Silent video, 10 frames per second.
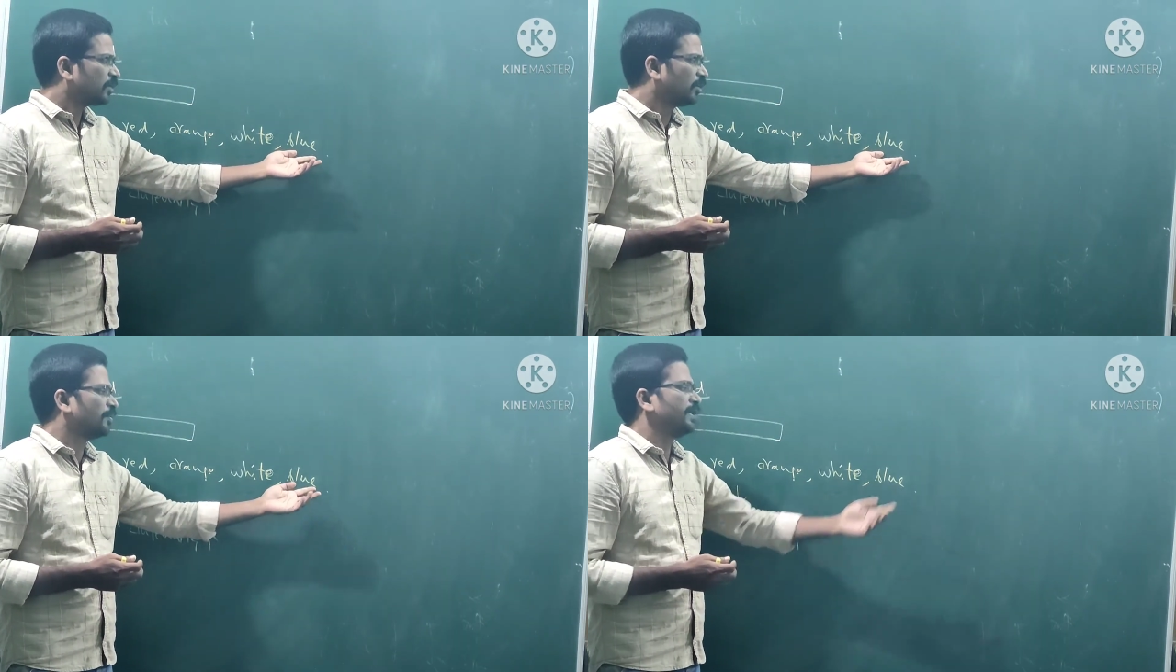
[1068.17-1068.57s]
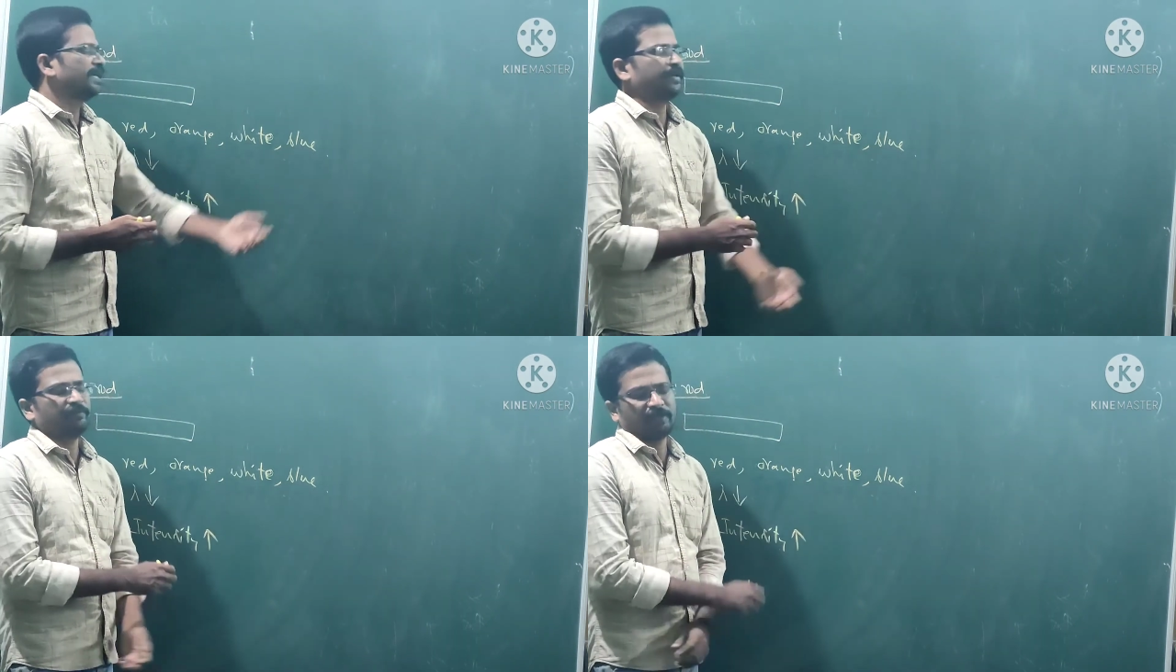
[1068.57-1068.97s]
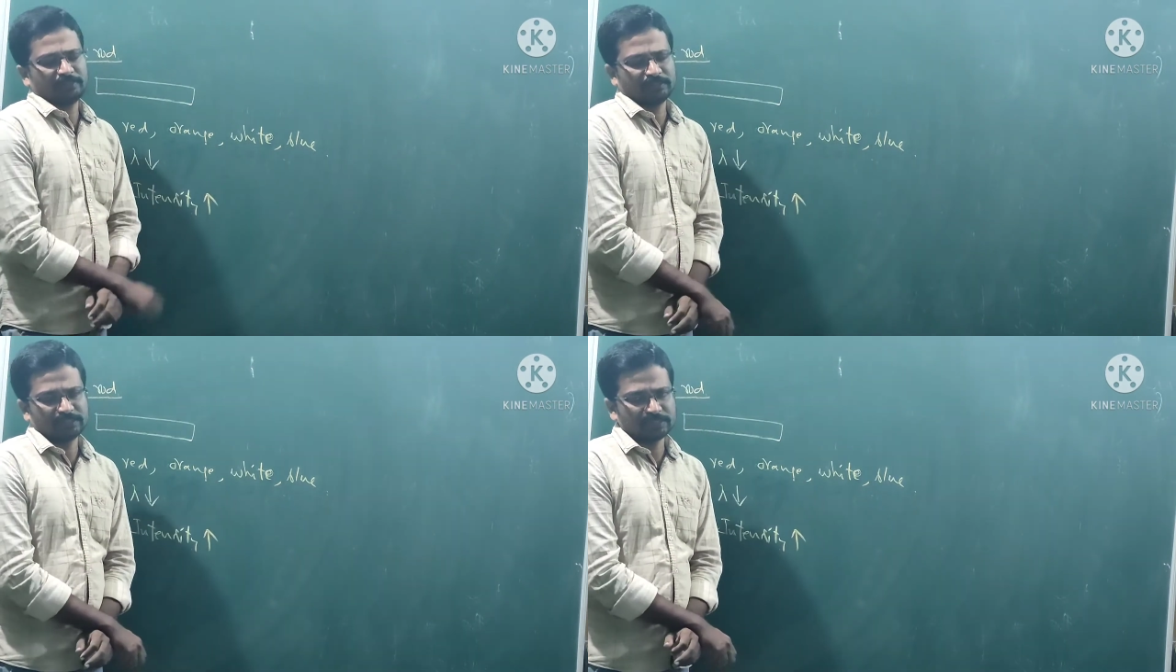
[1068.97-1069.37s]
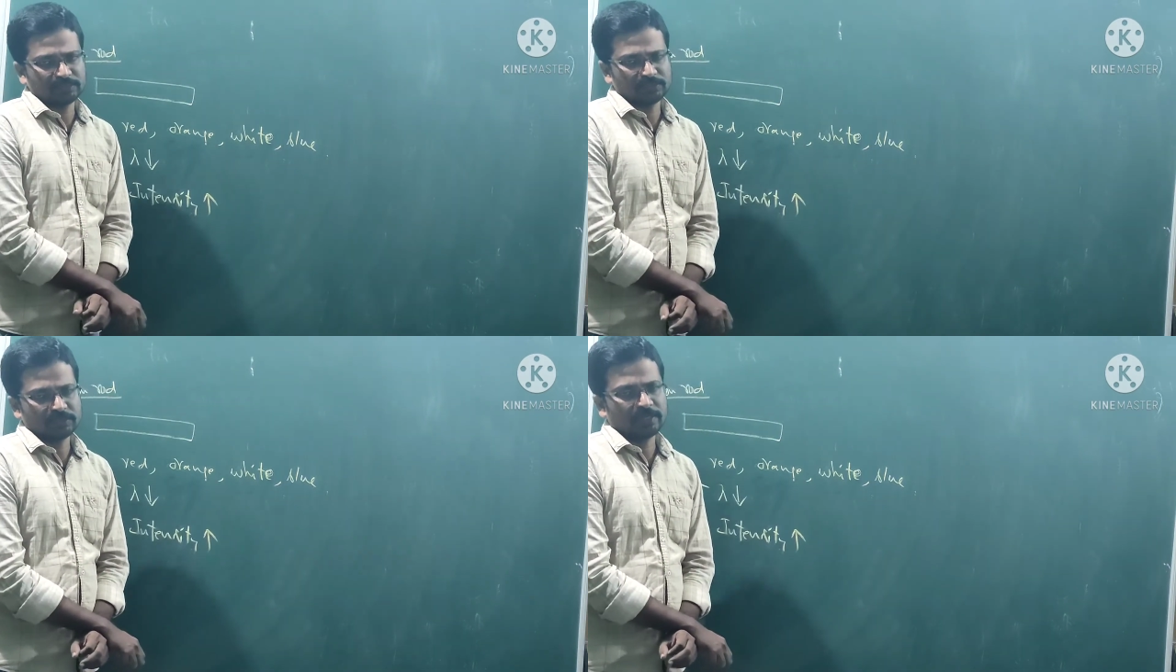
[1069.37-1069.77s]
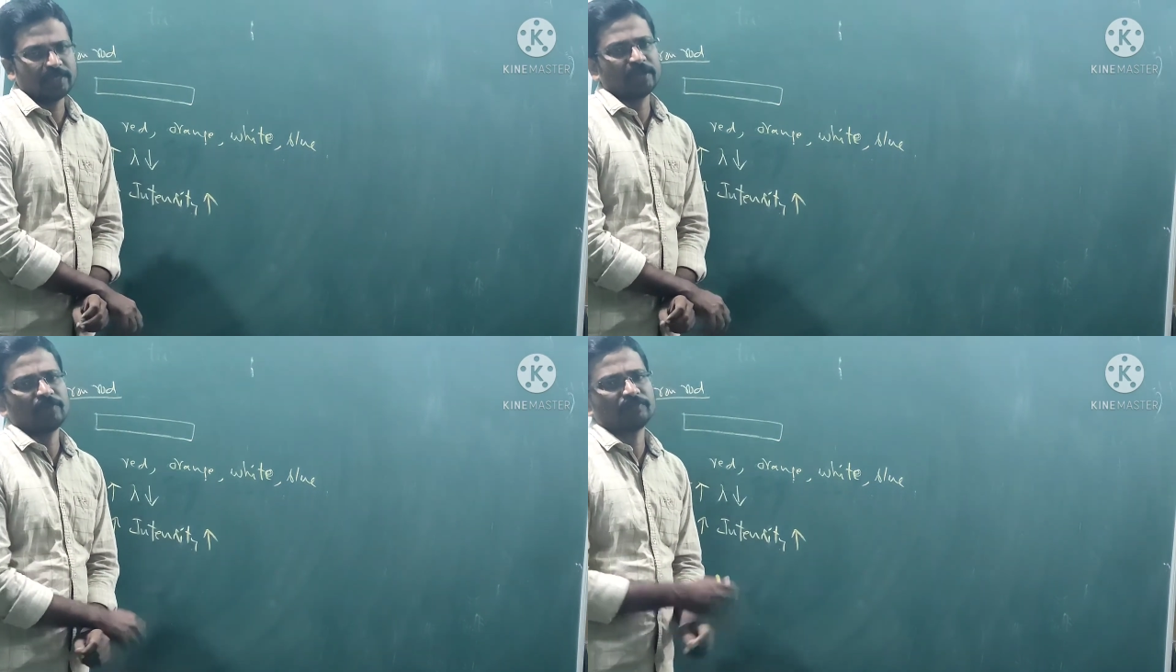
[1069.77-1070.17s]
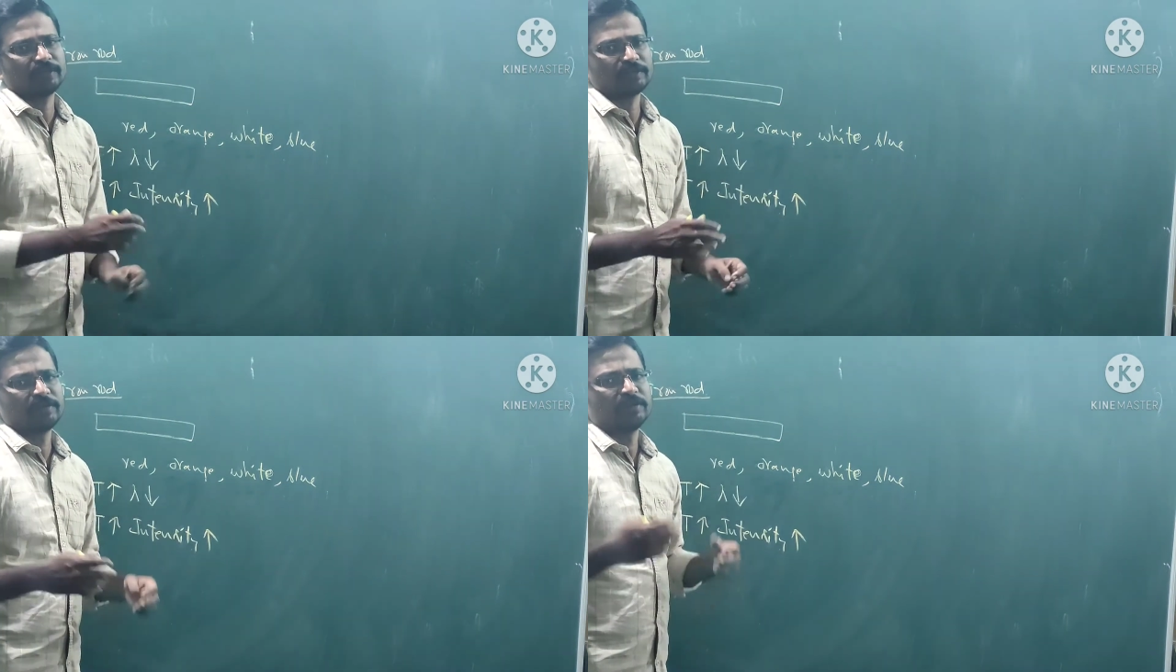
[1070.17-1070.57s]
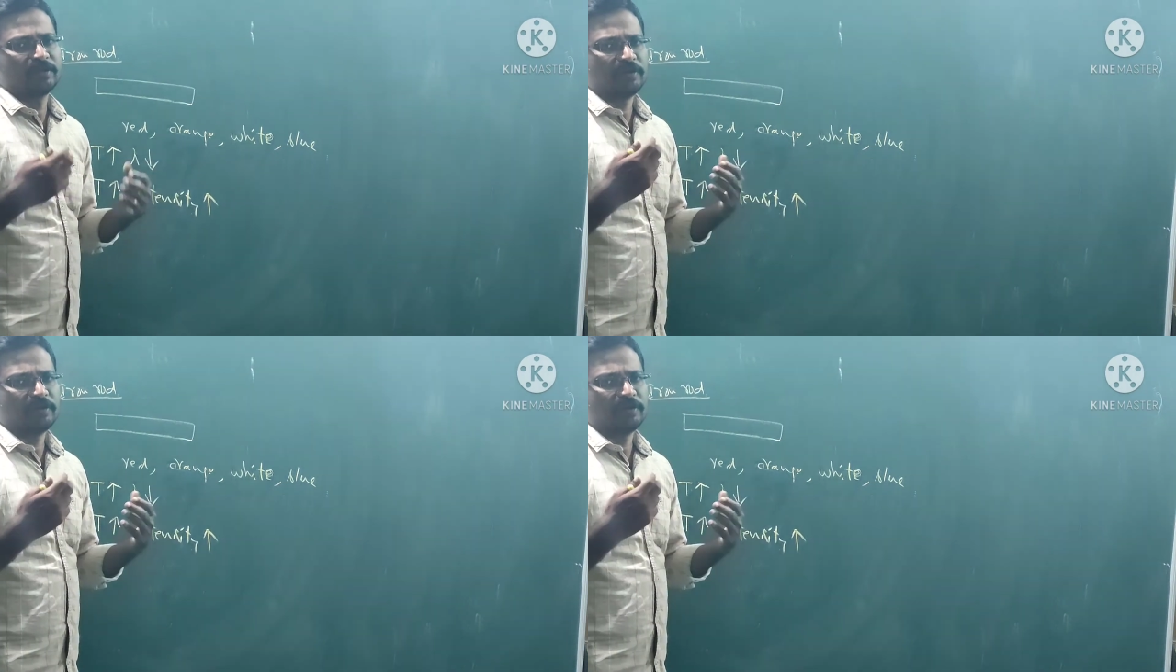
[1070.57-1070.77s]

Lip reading: dominated one. That is the reason after